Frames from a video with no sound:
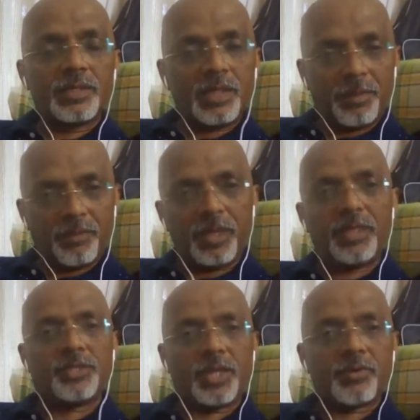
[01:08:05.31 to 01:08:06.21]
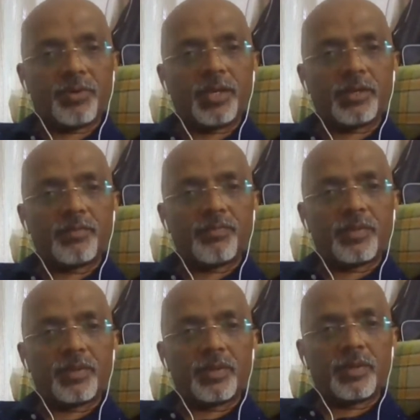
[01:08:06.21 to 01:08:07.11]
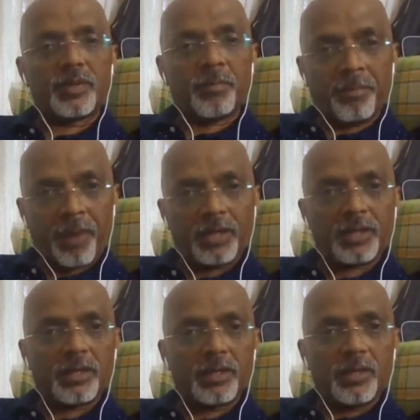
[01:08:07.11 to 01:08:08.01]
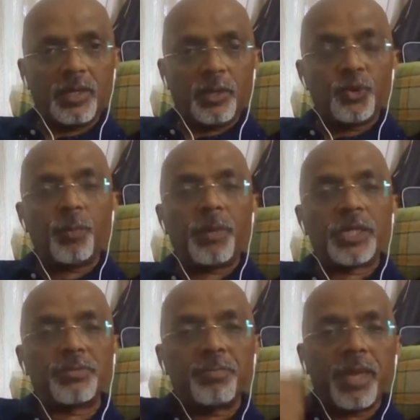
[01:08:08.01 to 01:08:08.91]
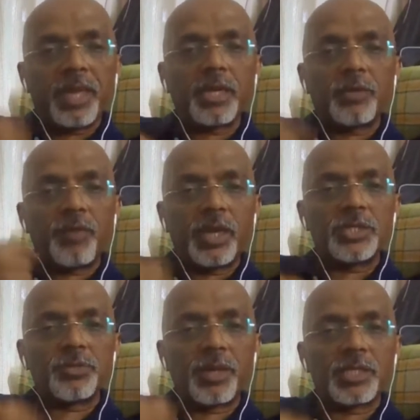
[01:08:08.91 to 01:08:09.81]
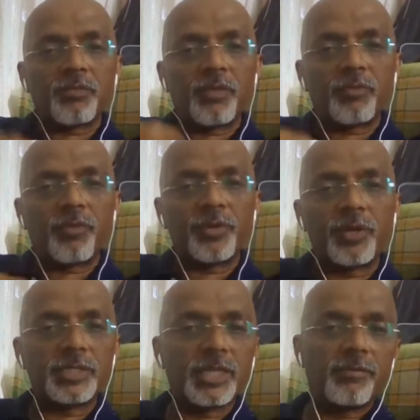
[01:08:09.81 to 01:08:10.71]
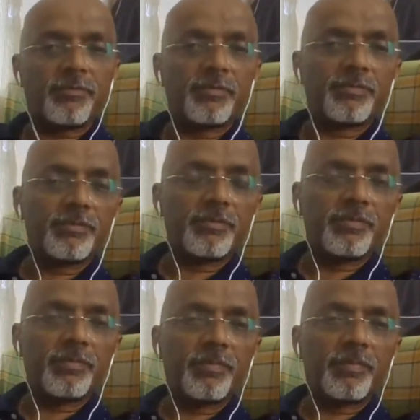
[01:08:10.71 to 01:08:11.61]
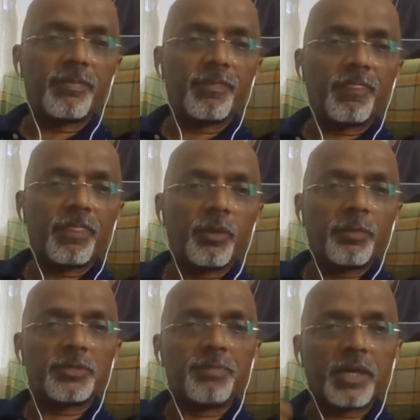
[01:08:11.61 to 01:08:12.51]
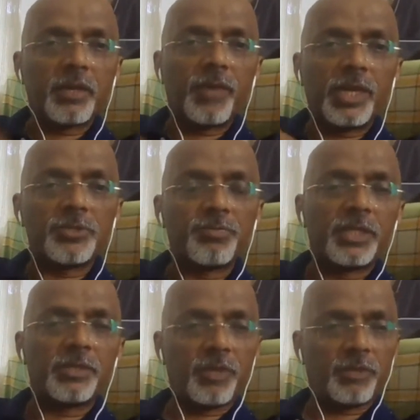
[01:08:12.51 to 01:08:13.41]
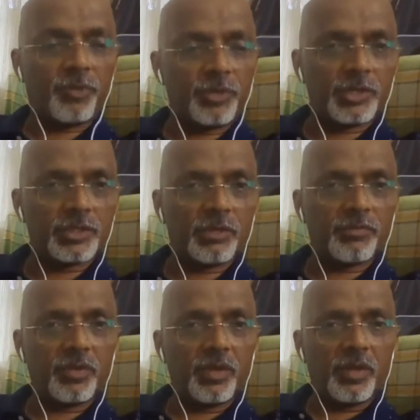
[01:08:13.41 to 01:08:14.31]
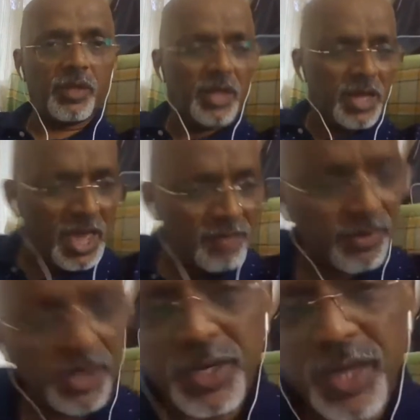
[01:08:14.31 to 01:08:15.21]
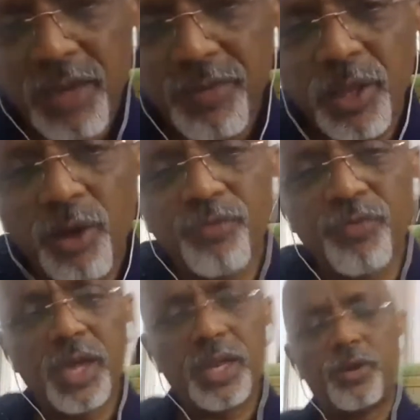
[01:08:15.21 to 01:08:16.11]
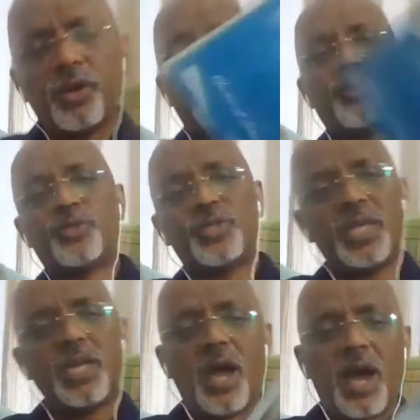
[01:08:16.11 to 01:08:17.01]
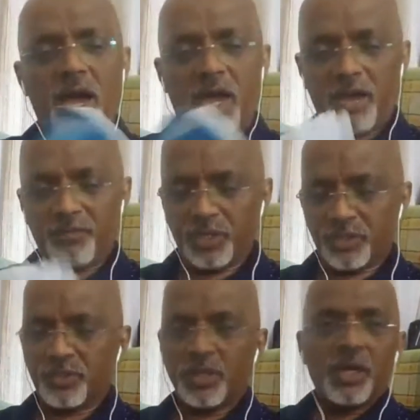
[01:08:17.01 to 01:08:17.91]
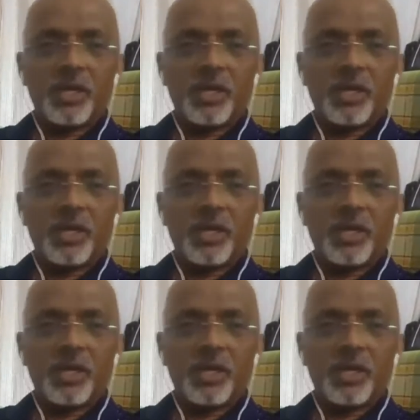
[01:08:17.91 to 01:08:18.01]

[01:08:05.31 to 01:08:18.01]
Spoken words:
They've been very generic. But you must make it very specific for yourself. You must make it very specific for yourself. Every day without fail, if you see, I have this